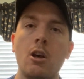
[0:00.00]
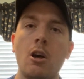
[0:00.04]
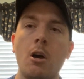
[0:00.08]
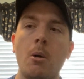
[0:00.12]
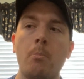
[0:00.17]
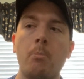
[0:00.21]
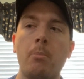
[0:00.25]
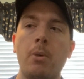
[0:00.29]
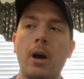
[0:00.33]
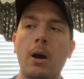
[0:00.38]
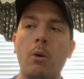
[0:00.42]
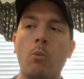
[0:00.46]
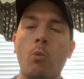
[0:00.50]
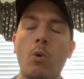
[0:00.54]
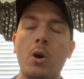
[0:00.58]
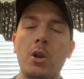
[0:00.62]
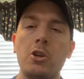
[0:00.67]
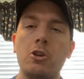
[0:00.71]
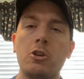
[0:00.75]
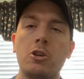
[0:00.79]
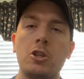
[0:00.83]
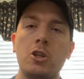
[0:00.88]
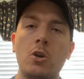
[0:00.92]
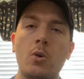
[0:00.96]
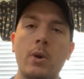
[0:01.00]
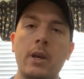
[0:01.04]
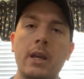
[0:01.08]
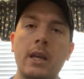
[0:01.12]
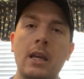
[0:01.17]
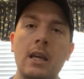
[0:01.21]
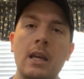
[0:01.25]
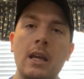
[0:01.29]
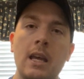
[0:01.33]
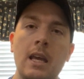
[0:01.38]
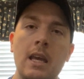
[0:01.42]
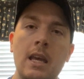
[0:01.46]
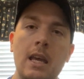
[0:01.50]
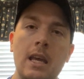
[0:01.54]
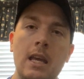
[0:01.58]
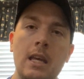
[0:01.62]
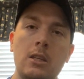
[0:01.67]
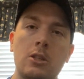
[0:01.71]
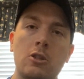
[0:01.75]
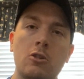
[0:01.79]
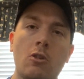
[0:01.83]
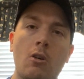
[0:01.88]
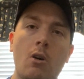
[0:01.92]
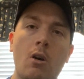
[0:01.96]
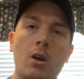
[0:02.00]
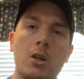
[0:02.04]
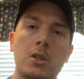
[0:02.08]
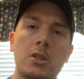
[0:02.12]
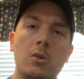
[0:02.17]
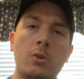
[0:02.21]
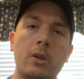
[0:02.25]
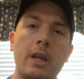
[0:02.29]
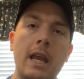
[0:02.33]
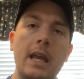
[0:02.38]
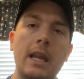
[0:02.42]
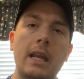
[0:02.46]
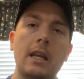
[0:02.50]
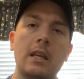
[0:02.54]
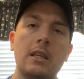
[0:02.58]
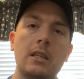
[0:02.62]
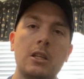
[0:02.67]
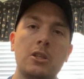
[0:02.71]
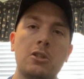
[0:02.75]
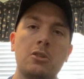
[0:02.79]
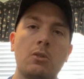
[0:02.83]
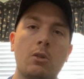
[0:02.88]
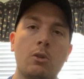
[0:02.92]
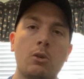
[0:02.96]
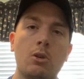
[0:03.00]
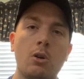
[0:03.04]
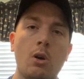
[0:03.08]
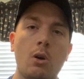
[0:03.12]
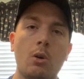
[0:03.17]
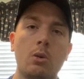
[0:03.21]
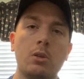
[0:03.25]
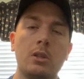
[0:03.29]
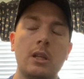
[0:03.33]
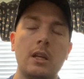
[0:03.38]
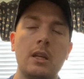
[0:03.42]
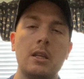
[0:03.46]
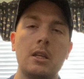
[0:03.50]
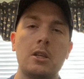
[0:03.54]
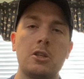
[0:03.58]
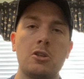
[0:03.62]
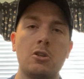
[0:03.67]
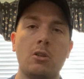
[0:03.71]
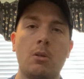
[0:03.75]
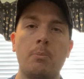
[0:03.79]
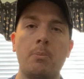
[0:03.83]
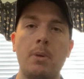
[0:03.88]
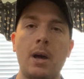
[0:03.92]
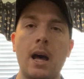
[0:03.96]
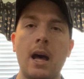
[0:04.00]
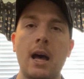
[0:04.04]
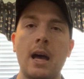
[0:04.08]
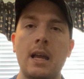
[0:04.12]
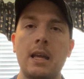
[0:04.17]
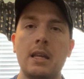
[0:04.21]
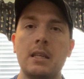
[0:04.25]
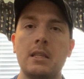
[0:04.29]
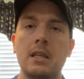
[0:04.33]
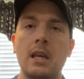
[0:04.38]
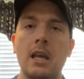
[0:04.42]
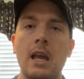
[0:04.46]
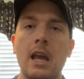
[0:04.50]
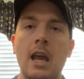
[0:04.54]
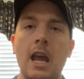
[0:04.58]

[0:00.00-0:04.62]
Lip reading: but what you're doing is you're also gaining additional gold and additional buys,